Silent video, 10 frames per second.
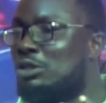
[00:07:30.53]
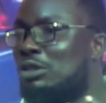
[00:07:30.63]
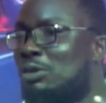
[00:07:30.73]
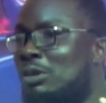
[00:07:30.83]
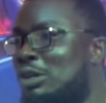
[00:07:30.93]

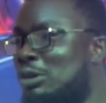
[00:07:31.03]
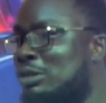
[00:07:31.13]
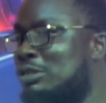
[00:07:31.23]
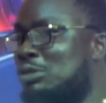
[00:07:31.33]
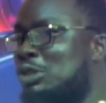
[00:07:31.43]
laws
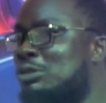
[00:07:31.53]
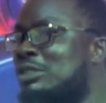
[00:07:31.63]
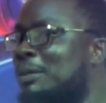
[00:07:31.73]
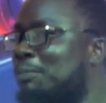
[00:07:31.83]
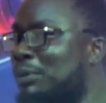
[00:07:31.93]
we don't really
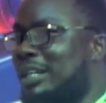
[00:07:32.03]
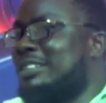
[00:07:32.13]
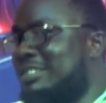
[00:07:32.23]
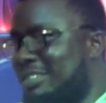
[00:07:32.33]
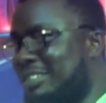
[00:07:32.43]
practice
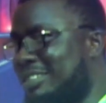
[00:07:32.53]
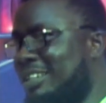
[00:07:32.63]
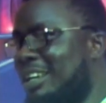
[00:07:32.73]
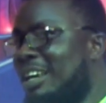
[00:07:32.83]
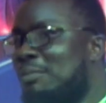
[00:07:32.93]
it,
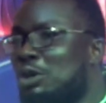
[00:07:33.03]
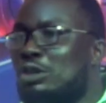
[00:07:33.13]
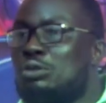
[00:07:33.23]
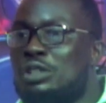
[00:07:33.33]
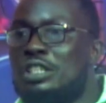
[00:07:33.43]
because we
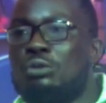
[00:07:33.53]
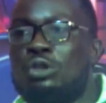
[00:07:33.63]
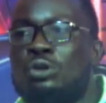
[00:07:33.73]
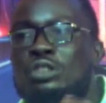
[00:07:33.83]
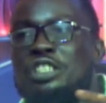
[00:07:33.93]
think we know
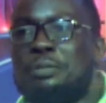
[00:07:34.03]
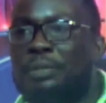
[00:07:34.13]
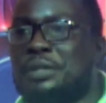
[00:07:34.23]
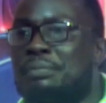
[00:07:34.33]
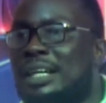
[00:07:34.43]
this big
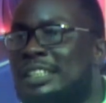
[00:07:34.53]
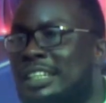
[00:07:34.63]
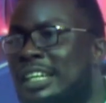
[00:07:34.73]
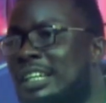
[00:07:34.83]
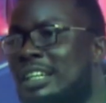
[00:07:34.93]
man
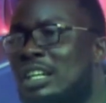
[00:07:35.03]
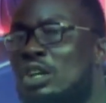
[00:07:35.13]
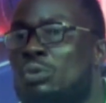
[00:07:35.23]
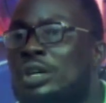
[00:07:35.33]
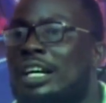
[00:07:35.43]
here.
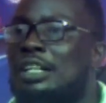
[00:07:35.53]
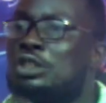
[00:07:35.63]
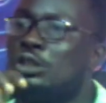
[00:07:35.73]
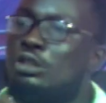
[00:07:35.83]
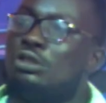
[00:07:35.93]
We can
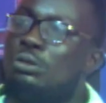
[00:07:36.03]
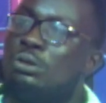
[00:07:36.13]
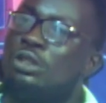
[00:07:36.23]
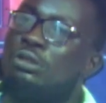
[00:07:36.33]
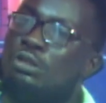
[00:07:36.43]
just go
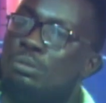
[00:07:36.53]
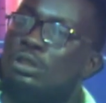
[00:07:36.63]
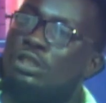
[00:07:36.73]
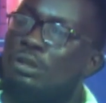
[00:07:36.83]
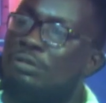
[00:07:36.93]
into somebody's
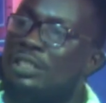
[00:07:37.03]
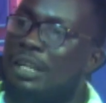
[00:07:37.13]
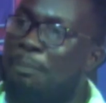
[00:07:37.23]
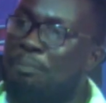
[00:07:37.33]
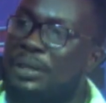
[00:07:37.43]
office and
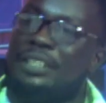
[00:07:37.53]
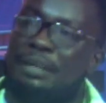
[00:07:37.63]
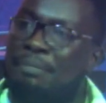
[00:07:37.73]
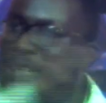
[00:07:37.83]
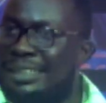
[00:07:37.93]
pick the
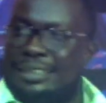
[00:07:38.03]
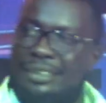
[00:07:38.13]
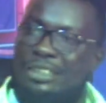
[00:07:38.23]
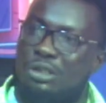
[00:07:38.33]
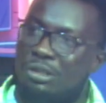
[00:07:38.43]
man.
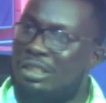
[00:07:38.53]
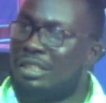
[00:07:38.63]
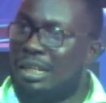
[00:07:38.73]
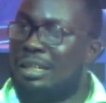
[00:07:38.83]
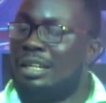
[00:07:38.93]
You understand?
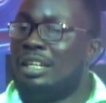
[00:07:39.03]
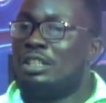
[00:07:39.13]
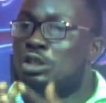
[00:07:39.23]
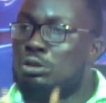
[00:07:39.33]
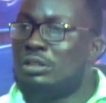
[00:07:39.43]
The
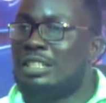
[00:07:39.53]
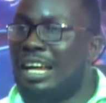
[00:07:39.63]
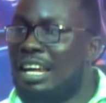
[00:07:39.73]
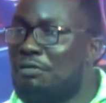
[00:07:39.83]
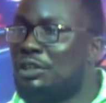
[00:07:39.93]
truth is that
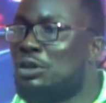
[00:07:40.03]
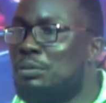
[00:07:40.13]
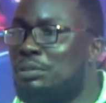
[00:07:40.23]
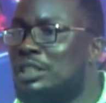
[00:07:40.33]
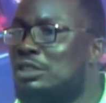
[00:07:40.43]
every
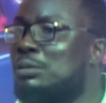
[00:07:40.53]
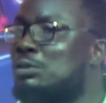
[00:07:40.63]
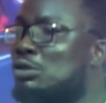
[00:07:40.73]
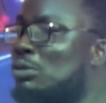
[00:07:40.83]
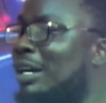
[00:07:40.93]
company is supposed
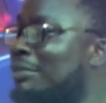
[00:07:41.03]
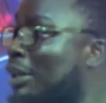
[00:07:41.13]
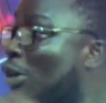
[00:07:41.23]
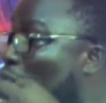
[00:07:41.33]
to have a